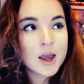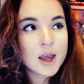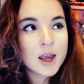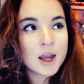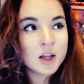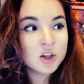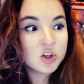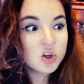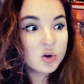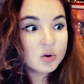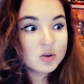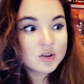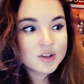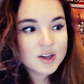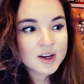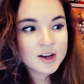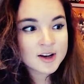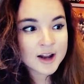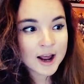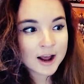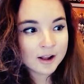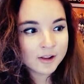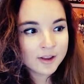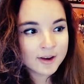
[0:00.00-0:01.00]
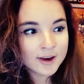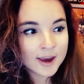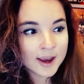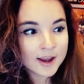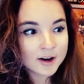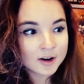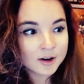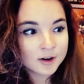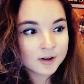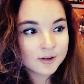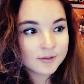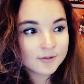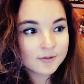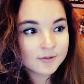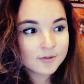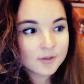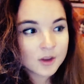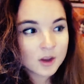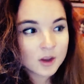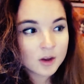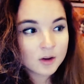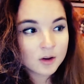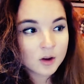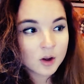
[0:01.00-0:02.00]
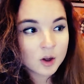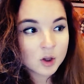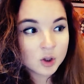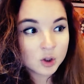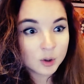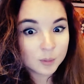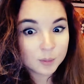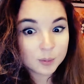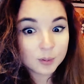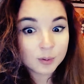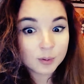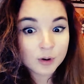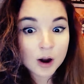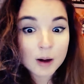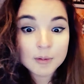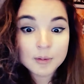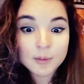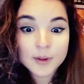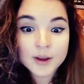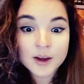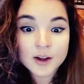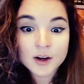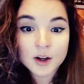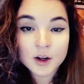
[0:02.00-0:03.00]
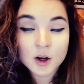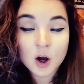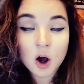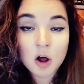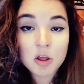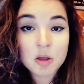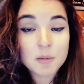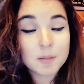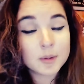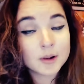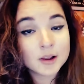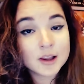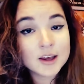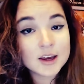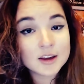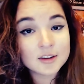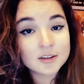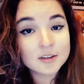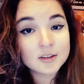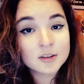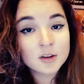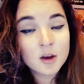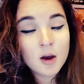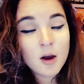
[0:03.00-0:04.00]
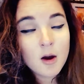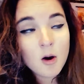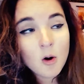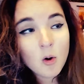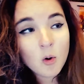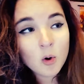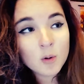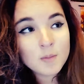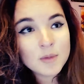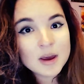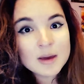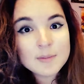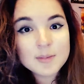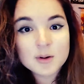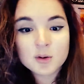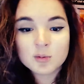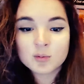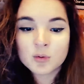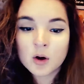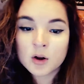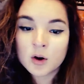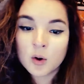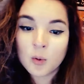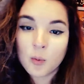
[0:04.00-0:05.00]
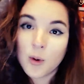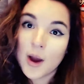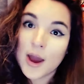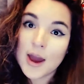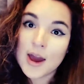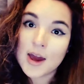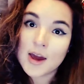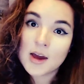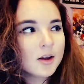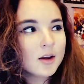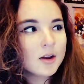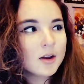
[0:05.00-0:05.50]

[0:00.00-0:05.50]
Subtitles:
and you see an alligator, you're probably going to call the police or maybe run away.